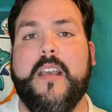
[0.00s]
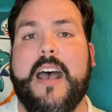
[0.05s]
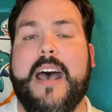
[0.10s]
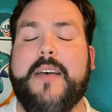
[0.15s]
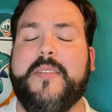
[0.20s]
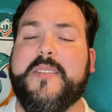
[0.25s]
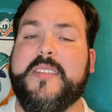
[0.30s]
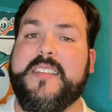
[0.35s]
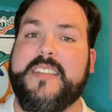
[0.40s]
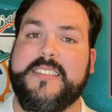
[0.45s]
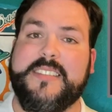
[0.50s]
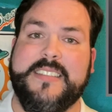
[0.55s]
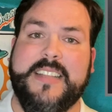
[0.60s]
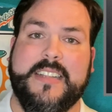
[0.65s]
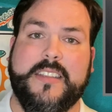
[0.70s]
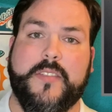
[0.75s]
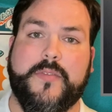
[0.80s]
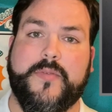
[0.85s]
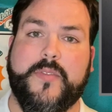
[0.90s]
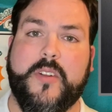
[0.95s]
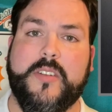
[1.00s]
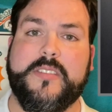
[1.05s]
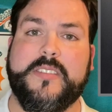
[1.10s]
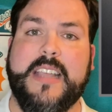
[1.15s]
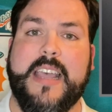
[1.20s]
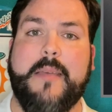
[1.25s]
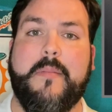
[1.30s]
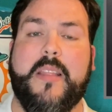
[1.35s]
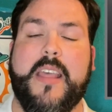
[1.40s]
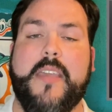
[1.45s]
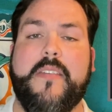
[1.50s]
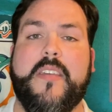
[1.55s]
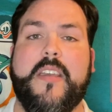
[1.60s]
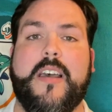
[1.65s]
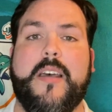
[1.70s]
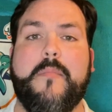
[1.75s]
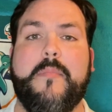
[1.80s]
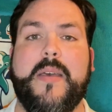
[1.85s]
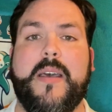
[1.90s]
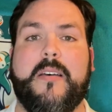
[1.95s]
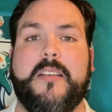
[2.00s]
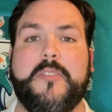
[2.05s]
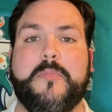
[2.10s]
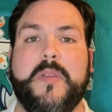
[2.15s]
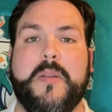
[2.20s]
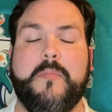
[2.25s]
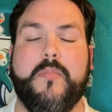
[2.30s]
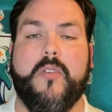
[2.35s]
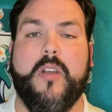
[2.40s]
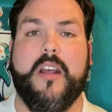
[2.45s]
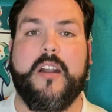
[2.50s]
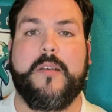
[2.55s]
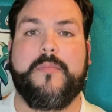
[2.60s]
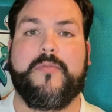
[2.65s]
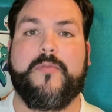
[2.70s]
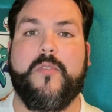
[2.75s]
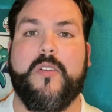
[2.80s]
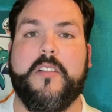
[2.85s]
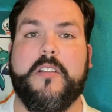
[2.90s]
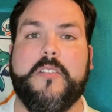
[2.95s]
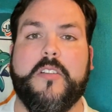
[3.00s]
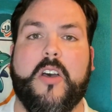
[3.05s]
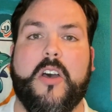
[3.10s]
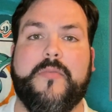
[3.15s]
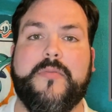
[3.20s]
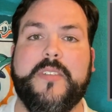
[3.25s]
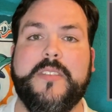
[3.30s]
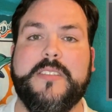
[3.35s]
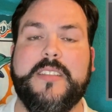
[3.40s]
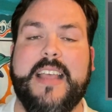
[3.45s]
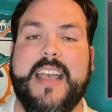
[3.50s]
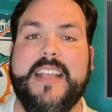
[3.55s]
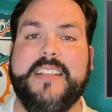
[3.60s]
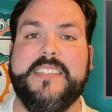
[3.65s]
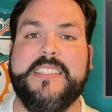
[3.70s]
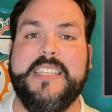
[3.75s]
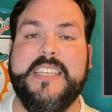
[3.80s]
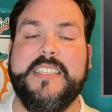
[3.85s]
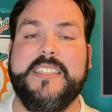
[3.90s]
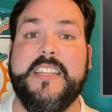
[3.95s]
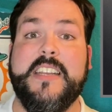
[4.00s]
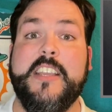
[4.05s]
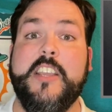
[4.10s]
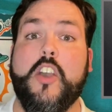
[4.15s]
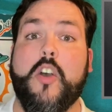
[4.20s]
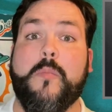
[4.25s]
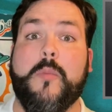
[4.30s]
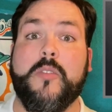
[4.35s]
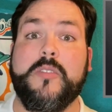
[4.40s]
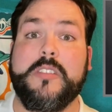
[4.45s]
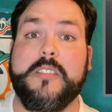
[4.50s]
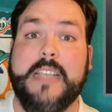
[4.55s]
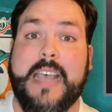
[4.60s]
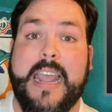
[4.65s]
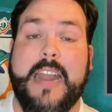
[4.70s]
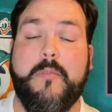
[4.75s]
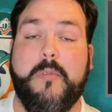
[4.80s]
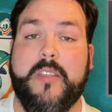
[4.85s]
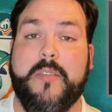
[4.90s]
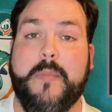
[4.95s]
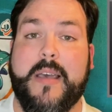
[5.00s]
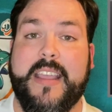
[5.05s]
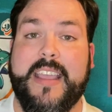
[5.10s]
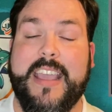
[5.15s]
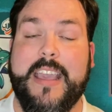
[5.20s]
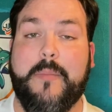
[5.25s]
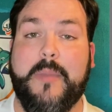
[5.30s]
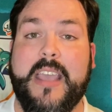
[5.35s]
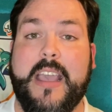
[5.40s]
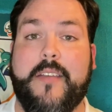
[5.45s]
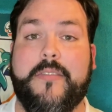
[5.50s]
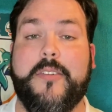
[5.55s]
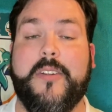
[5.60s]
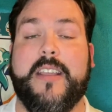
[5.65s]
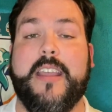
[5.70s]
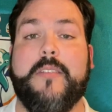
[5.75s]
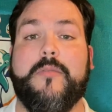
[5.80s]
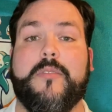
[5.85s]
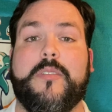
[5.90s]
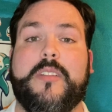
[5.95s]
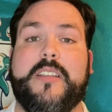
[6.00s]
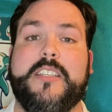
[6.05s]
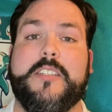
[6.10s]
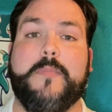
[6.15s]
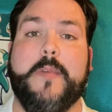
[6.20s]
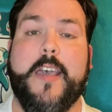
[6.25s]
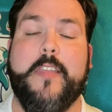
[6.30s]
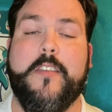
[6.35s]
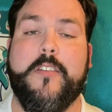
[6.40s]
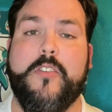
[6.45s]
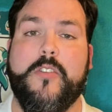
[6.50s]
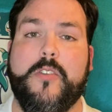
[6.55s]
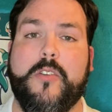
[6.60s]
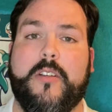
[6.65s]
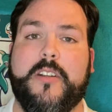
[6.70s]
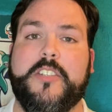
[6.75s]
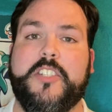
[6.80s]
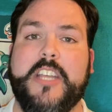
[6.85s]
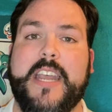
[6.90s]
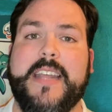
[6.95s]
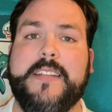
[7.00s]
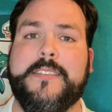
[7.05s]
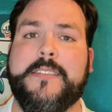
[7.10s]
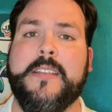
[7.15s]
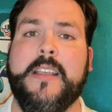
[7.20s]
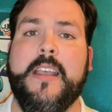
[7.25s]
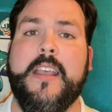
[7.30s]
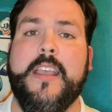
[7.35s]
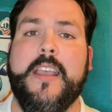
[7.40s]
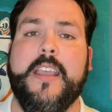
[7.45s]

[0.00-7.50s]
Obviously, this is not the first time Le'Veon Bell has been brought up for the Dolphins. Last season, he almost signed with Miami after getting released by the New York Jets.